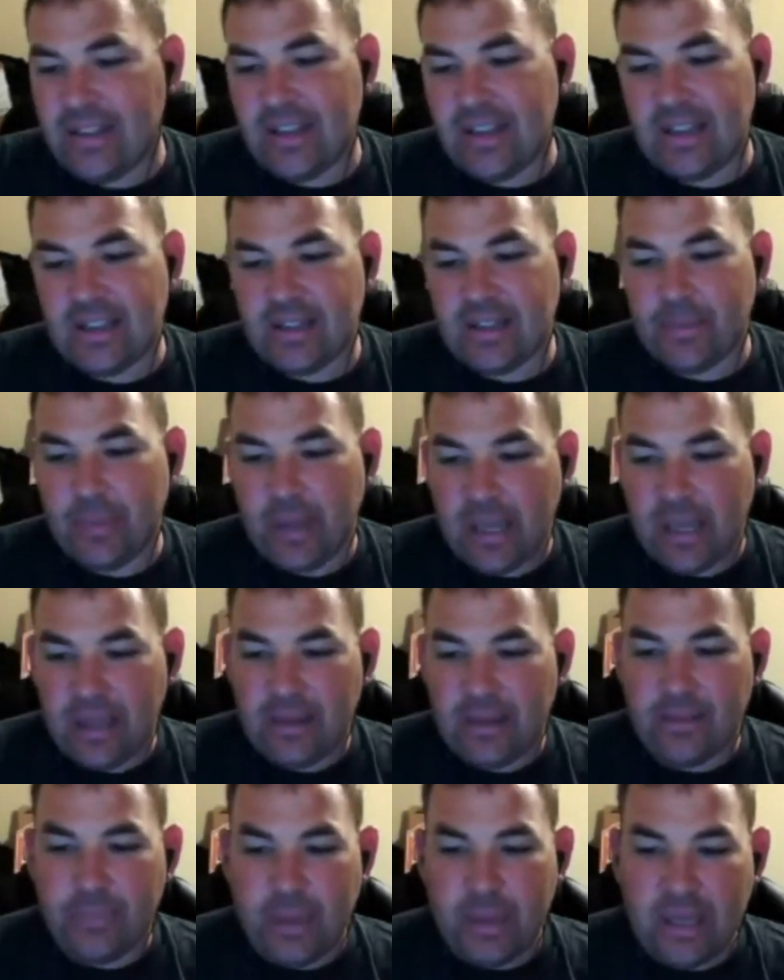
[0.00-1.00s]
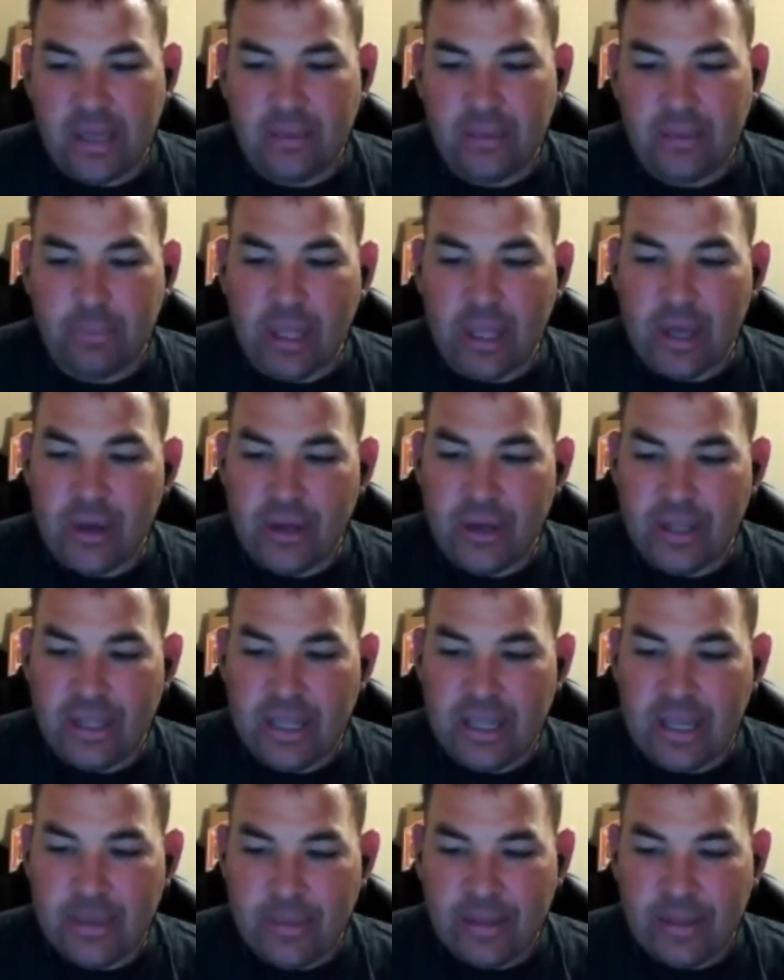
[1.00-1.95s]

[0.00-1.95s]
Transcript: think it's a big, big blow to them.